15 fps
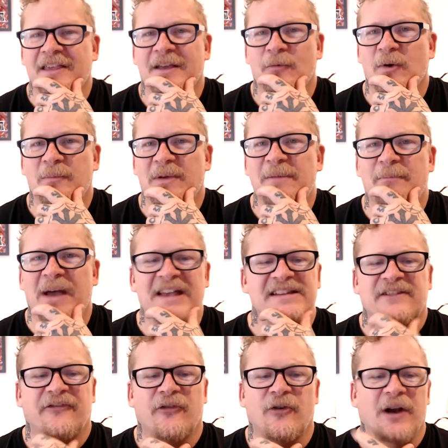would be best
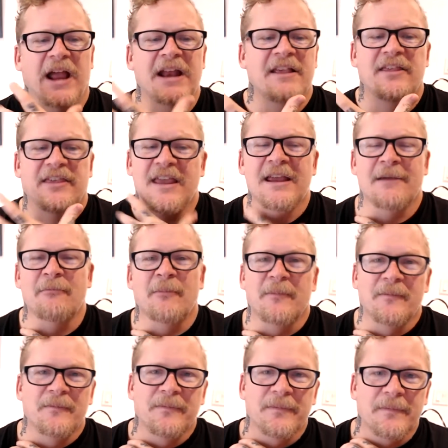for any theme.
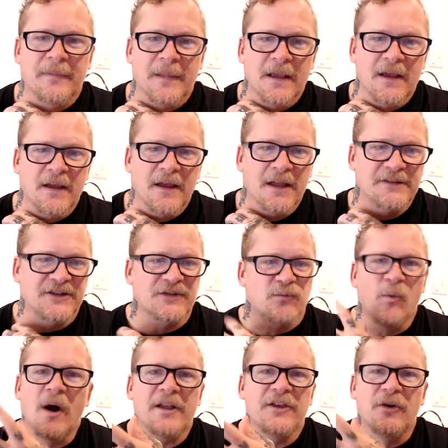It's just
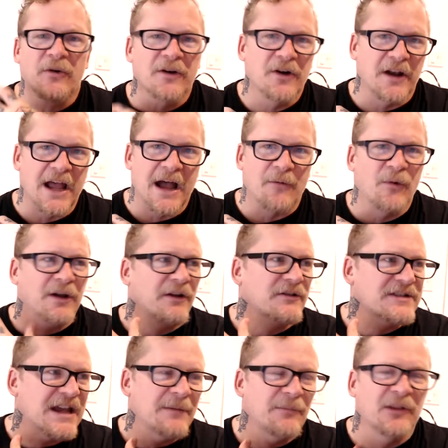what you're good at, what your
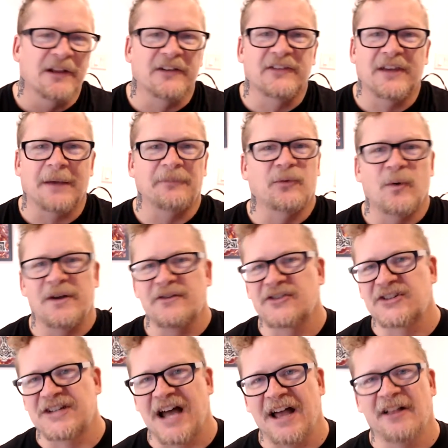table accepts, what your
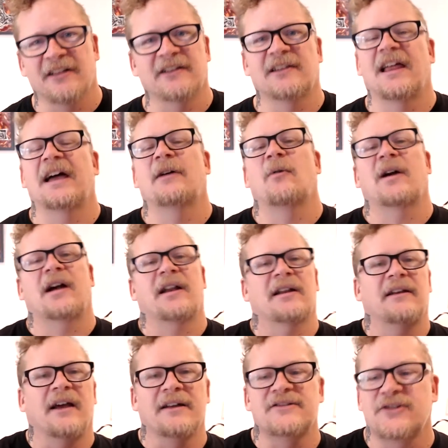style is like, what kind of
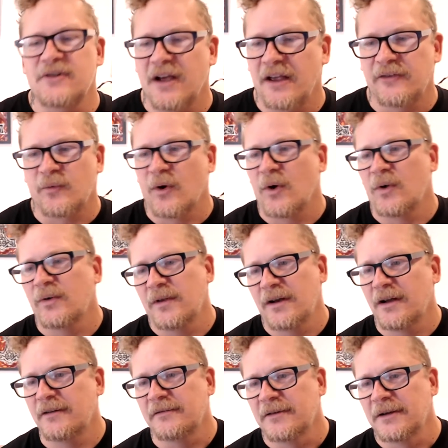dice you guys roll, you
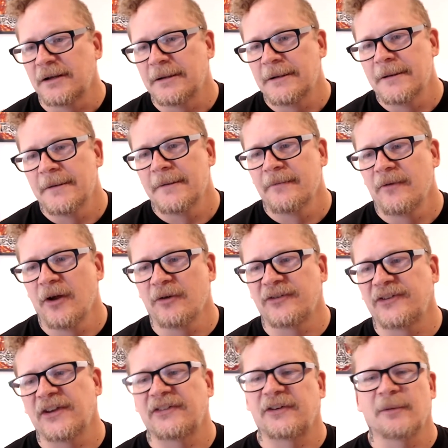know. No
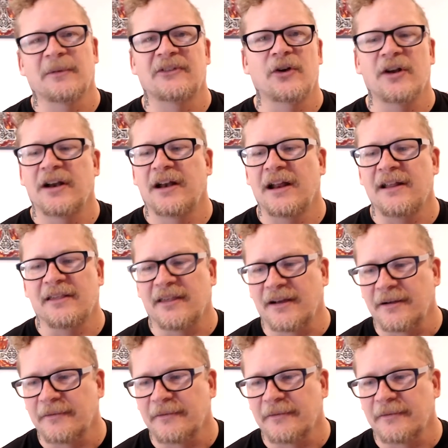system is good at anything.